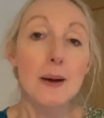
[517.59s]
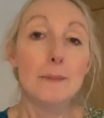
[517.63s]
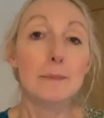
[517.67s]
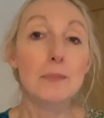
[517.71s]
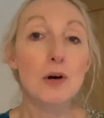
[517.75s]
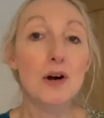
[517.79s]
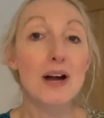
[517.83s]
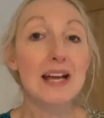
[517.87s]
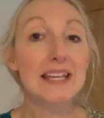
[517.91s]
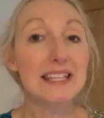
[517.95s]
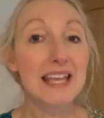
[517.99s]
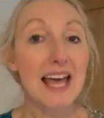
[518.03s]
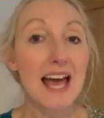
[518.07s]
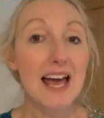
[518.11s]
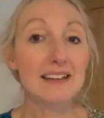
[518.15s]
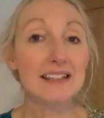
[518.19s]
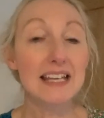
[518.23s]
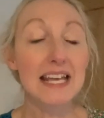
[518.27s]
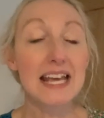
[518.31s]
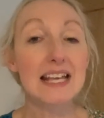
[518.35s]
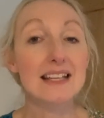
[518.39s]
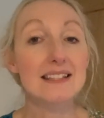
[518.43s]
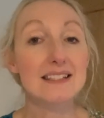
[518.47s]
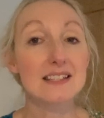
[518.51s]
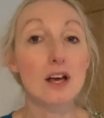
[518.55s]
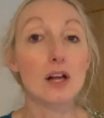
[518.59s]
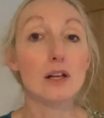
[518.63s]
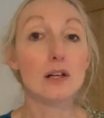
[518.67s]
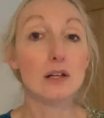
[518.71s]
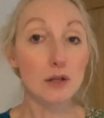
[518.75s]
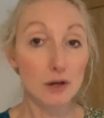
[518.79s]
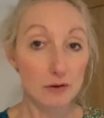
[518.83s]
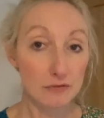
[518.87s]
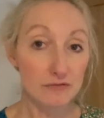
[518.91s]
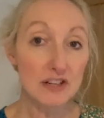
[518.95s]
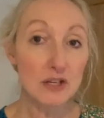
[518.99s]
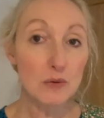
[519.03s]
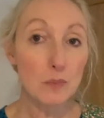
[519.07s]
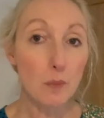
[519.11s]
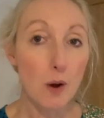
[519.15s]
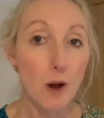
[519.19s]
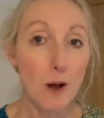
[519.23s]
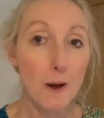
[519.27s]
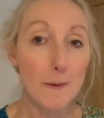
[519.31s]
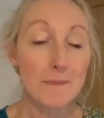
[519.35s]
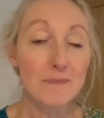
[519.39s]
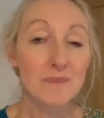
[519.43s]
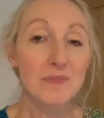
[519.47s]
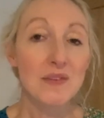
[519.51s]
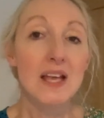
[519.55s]
But again, it's a lovely
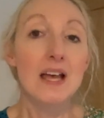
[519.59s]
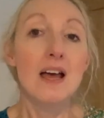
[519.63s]
one.